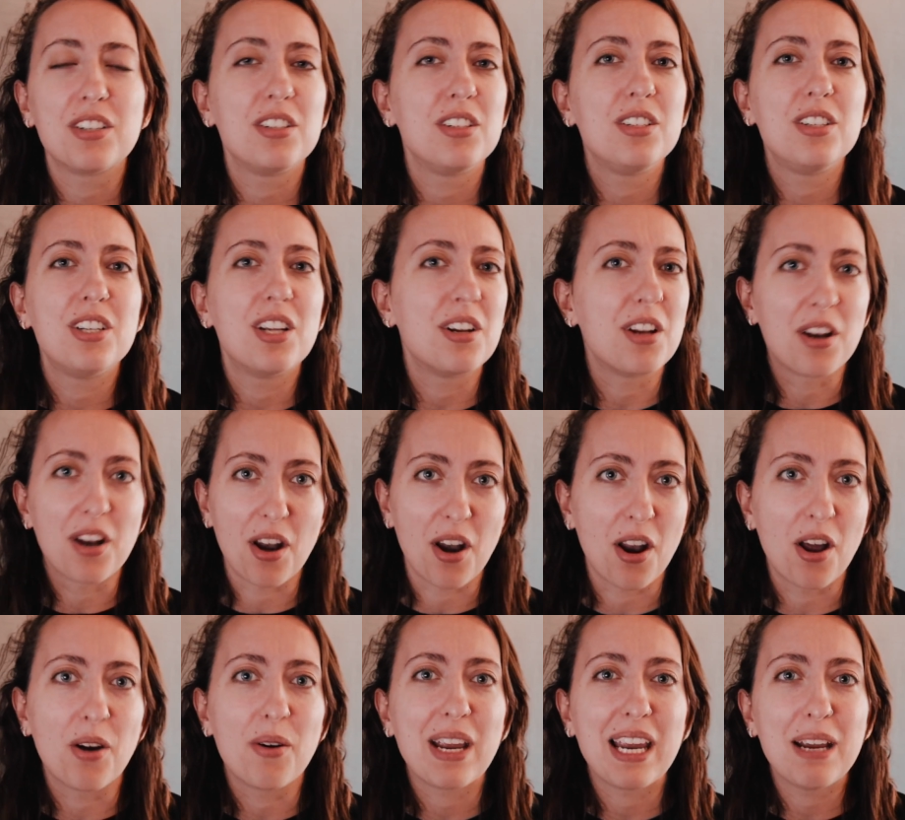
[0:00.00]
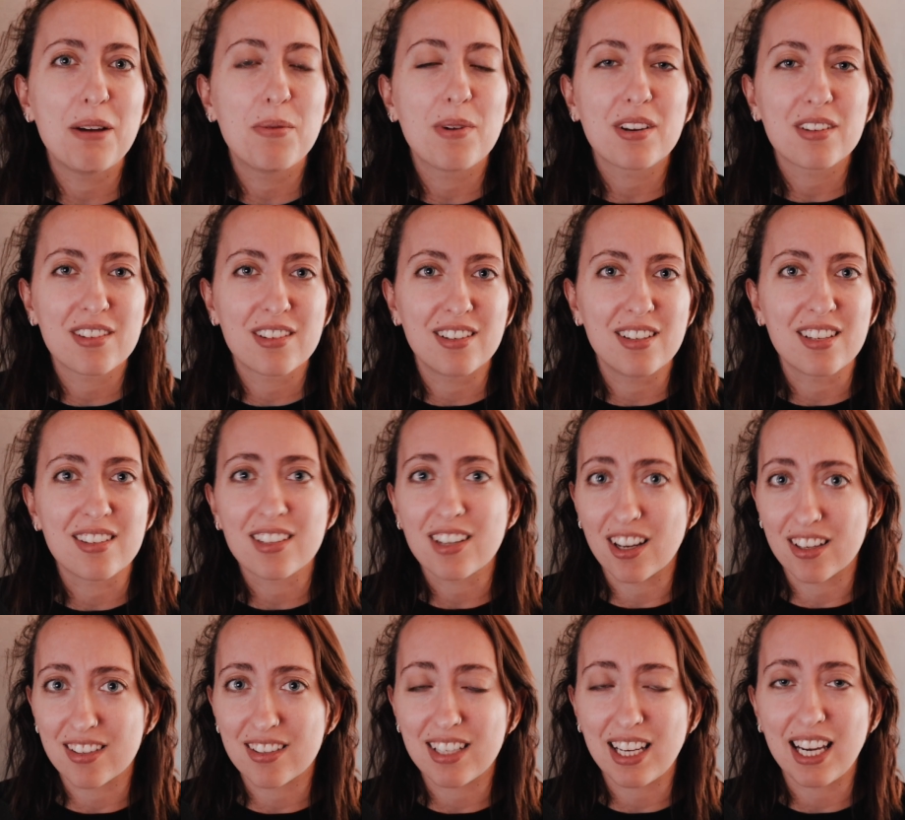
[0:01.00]
No, no, no, no. He was
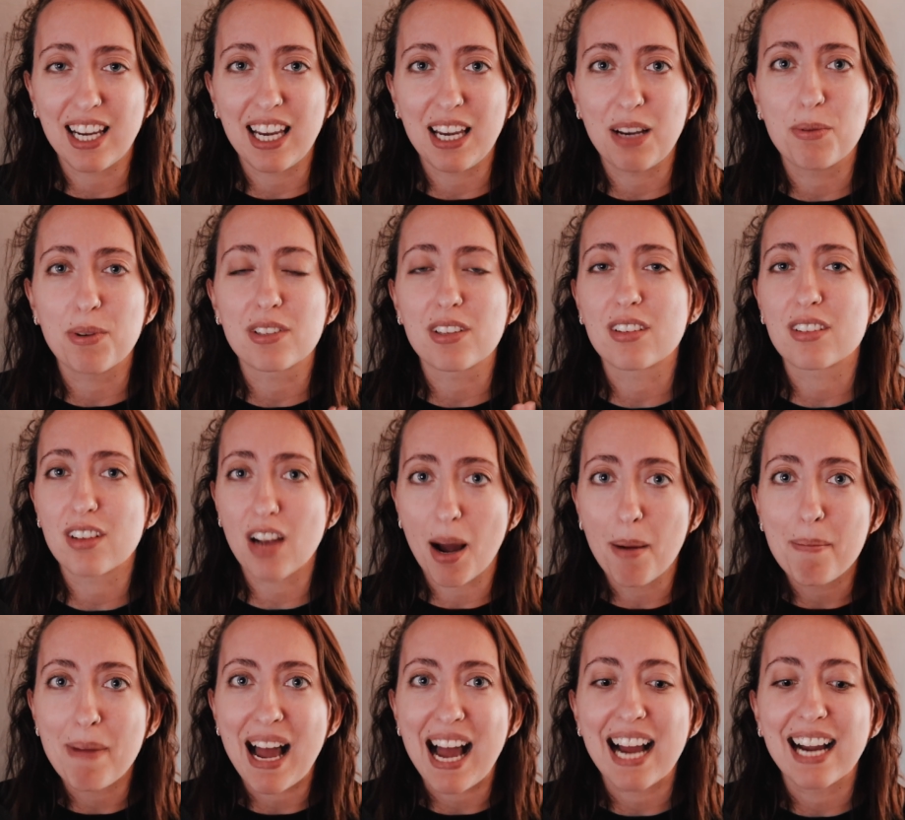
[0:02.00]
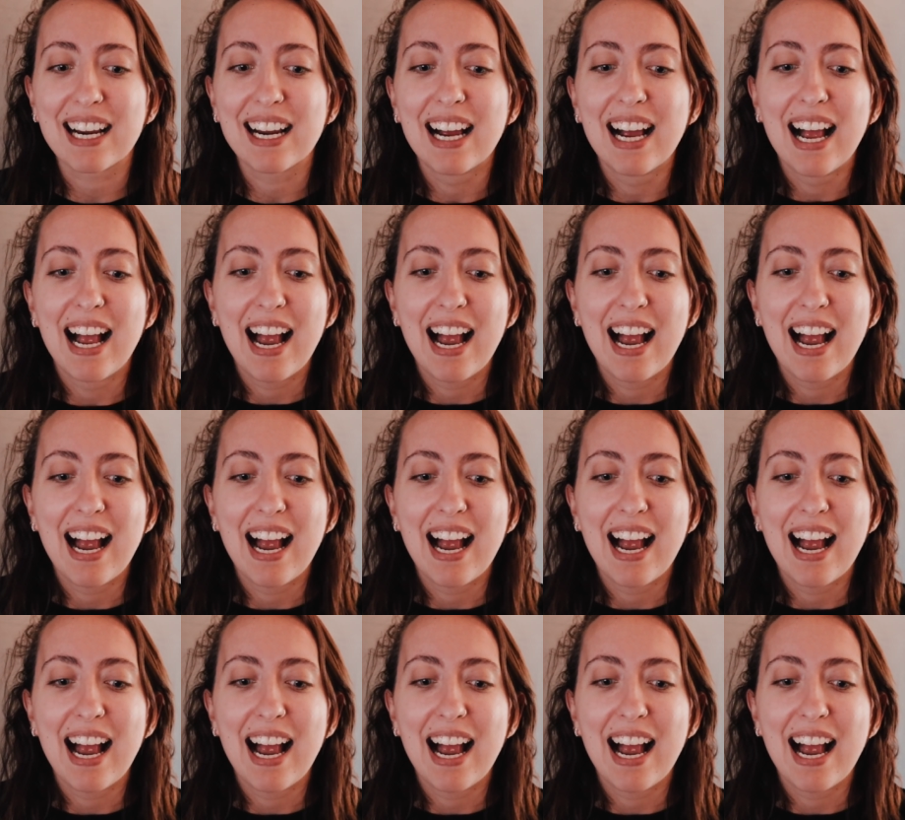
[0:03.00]
disgusting. He was a scumbag.